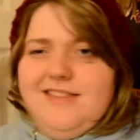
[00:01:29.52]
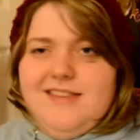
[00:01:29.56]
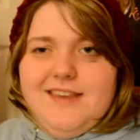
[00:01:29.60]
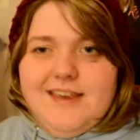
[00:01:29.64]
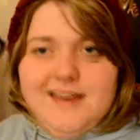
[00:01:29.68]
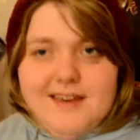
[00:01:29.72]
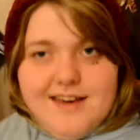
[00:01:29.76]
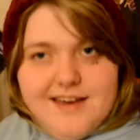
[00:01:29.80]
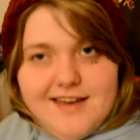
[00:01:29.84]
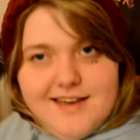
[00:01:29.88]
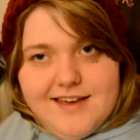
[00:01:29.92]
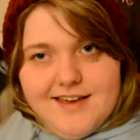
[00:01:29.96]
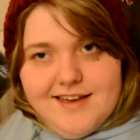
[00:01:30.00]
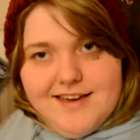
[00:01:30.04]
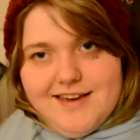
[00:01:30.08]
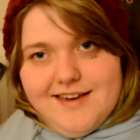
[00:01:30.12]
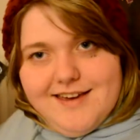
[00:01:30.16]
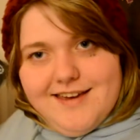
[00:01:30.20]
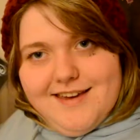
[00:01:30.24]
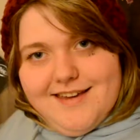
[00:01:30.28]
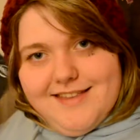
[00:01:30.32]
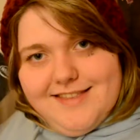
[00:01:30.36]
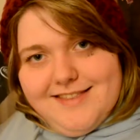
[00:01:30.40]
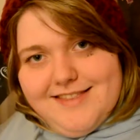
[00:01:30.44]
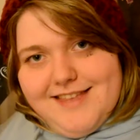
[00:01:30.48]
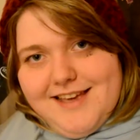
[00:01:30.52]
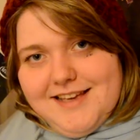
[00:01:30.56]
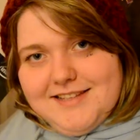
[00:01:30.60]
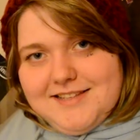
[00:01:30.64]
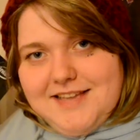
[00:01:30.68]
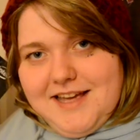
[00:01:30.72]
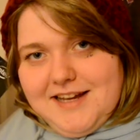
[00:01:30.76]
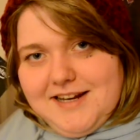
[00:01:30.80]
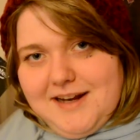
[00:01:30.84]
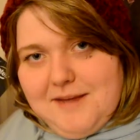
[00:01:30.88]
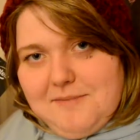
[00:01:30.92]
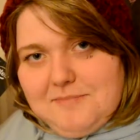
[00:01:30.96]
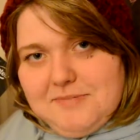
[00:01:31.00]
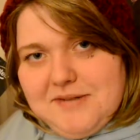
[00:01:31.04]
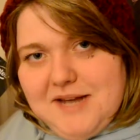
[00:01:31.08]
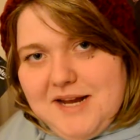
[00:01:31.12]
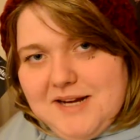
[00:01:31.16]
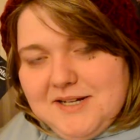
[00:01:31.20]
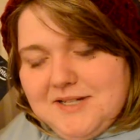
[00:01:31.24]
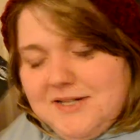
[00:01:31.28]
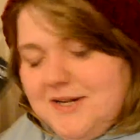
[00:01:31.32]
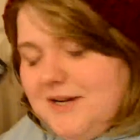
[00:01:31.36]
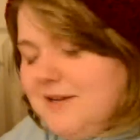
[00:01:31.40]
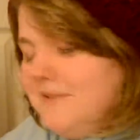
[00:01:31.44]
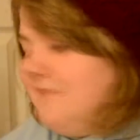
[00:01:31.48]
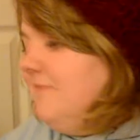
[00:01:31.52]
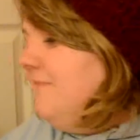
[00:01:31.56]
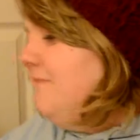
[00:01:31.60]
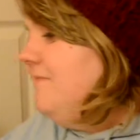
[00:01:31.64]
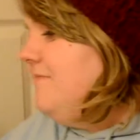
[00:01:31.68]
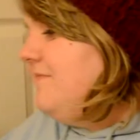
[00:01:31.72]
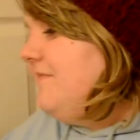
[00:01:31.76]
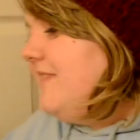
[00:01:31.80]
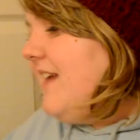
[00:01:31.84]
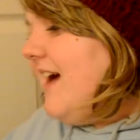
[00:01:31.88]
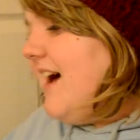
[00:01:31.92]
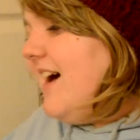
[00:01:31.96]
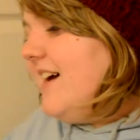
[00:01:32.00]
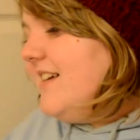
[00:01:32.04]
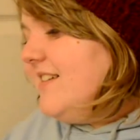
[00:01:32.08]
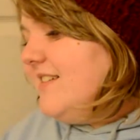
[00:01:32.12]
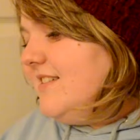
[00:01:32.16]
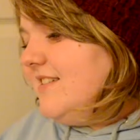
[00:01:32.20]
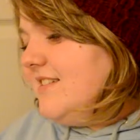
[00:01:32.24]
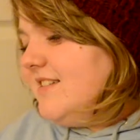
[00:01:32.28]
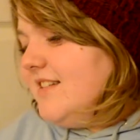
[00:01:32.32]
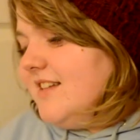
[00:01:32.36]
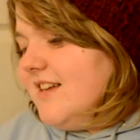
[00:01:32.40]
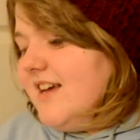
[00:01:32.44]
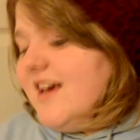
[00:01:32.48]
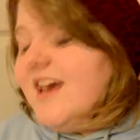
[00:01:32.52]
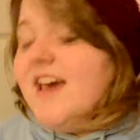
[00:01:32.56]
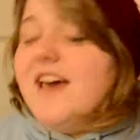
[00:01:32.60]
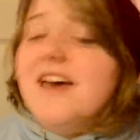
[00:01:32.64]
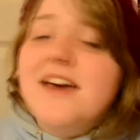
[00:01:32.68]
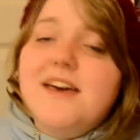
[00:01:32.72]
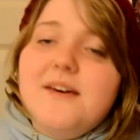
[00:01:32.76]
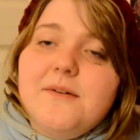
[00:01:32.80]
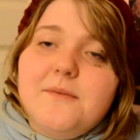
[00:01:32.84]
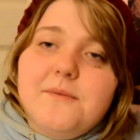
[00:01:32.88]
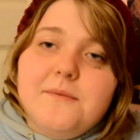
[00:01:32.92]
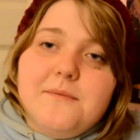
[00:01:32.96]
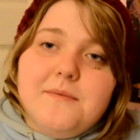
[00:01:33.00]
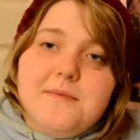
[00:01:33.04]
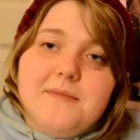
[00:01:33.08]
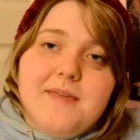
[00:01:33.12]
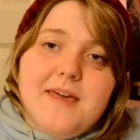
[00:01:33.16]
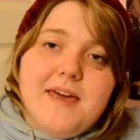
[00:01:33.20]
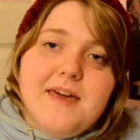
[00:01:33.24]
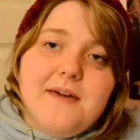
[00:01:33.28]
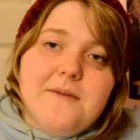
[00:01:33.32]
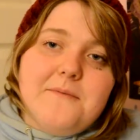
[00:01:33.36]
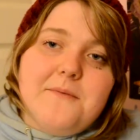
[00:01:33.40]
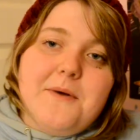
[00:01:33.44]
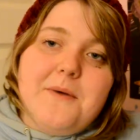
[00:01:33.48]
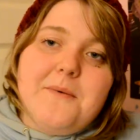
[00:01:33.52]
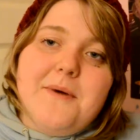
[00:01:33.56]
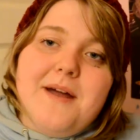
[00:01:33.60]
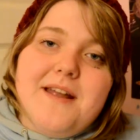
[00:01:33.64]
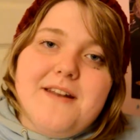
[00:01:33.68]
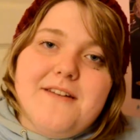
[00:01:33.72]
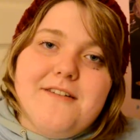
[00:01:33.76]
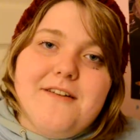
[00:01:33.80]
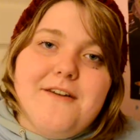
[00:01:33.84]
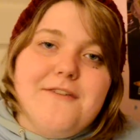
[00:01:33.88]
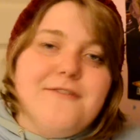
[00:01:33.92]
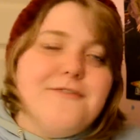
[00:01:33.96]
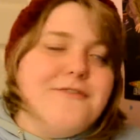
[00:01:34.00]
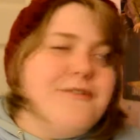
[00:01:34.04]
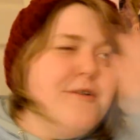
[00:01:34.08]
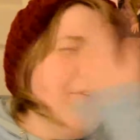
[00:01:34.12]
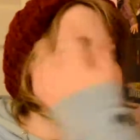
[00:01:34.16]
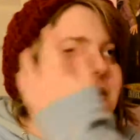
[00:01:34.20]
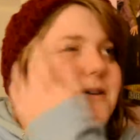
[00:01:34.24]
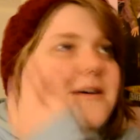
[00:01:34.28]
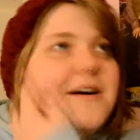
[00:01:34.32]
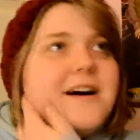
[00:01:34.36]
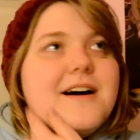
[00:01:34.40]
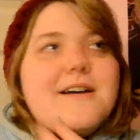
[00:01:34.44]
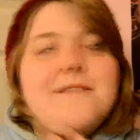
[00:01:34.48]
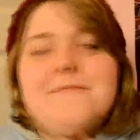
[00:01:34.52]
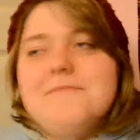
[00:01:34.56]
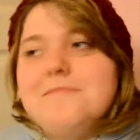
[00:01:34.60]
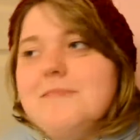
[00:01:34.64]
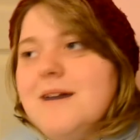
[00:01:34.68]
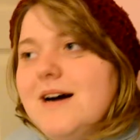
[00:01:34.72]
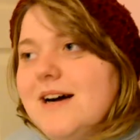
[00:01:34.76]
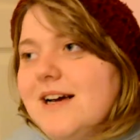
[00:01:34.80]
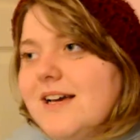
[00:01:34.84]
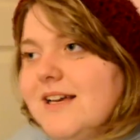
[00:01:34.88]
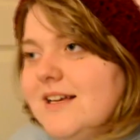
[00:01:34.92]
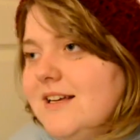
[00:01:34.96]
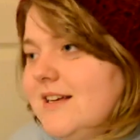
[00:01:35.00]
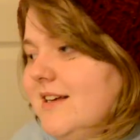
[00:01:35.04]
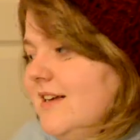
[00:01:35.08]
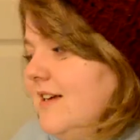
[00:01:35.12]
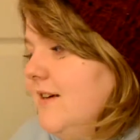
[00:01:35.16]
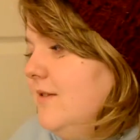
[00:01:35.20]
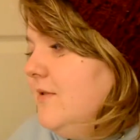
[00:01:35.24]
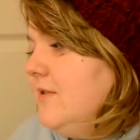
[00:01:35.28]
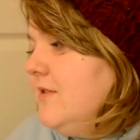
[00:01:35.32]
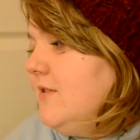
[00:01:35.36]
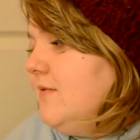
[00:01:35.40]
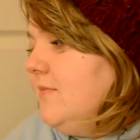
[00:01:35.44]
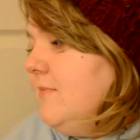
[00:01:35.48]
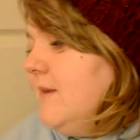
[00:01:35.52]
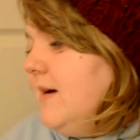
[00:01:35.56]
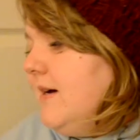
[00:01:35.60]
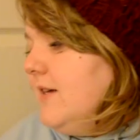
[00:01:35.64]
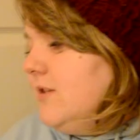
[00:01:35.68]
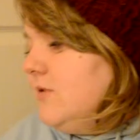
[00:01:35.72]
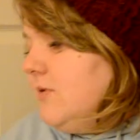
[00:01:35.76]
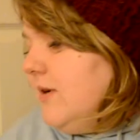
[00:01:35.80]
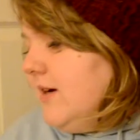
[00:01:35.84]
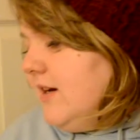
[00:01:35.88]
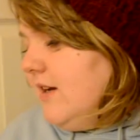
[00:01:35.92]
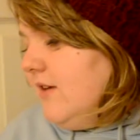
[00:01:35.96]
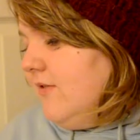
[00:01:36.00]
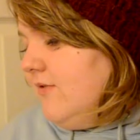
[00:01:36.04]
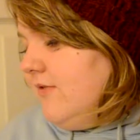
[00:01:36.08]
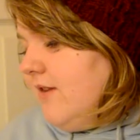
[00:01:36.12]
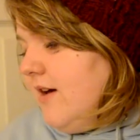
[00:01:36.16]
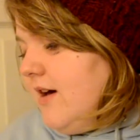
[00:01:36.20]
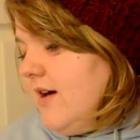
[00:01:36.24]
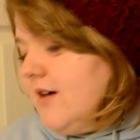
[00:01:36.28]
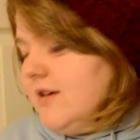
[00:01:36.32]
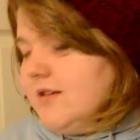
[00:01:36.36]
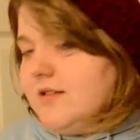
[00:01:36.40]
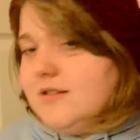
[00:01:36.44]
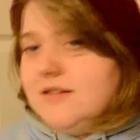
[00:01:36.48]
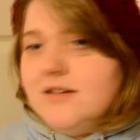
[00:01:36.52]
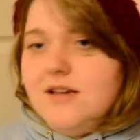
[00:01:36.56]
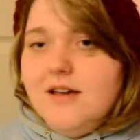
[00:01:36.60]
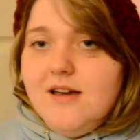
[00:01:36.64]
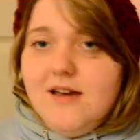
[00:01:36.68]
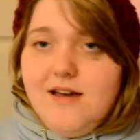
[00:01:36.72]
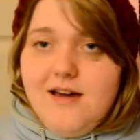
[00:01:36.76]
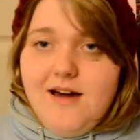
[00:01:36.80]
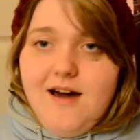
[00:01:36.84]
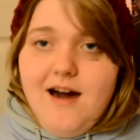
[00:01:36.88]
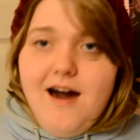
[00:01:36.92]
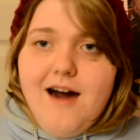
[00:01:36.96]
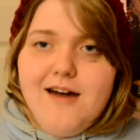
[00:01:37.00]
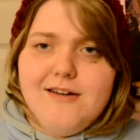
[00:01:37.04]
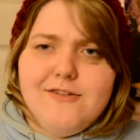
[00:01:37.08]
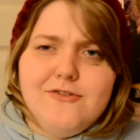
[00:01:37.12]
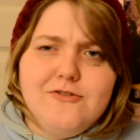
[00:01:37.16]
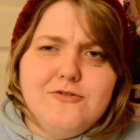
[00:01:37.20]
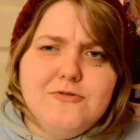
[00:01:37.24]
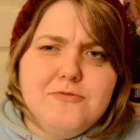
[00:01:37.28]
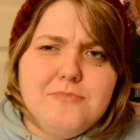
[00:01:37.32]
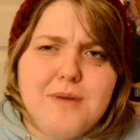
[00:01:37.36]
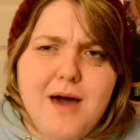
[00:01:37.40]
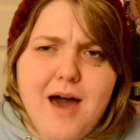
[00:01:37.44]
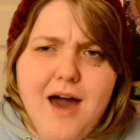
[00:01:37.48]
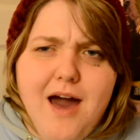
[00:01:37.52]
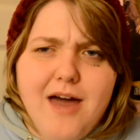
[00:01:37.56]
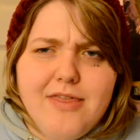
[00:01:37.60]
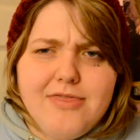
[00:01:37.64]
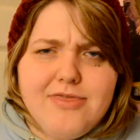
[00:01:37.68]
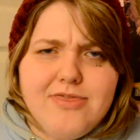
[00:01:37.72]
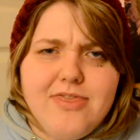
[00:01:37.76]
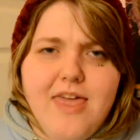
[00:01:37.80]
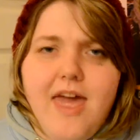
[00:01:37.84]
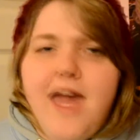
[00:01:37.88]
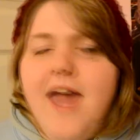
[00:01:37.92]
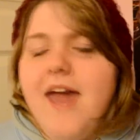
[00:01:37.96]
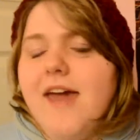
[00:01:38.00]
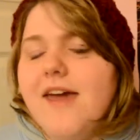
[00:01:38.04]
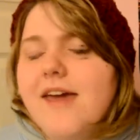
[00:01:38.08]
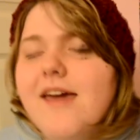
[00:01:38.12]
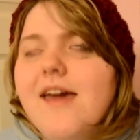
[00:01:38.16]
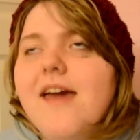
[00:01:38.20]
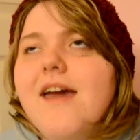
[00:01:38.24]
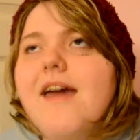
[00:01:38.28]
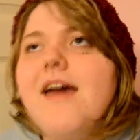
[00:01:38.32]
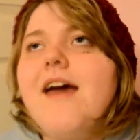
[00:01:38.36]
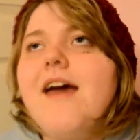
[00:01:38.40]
this adaptation, and we went for it was my 21st unbirthday,